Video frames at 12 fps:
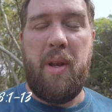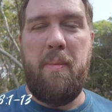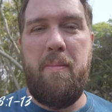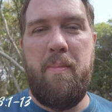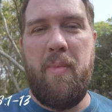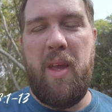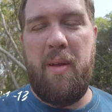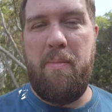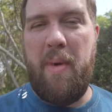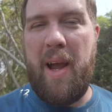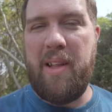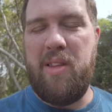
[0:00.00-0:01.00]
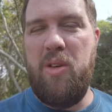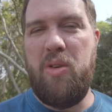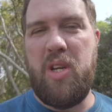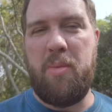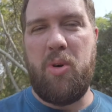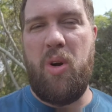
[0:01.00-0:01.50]
But in
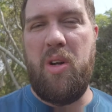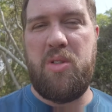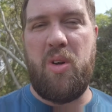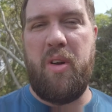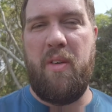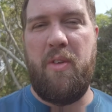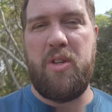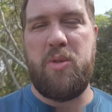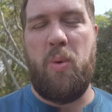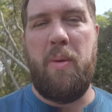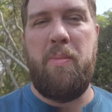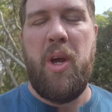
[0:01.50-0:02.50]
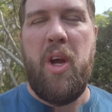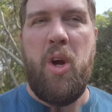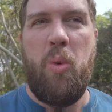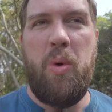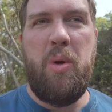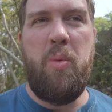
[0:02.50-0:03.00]
Matthew chapter 8, starting in verse 1,
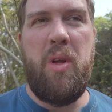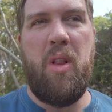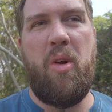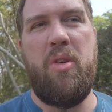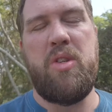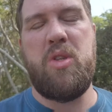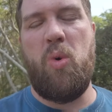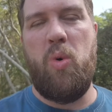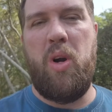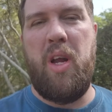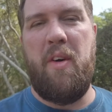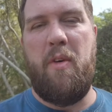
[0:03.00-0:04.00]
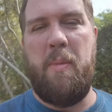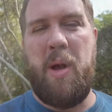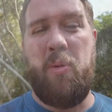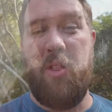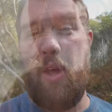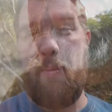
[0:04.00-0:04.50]
we learn a story of a
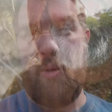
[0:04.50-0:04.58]
man with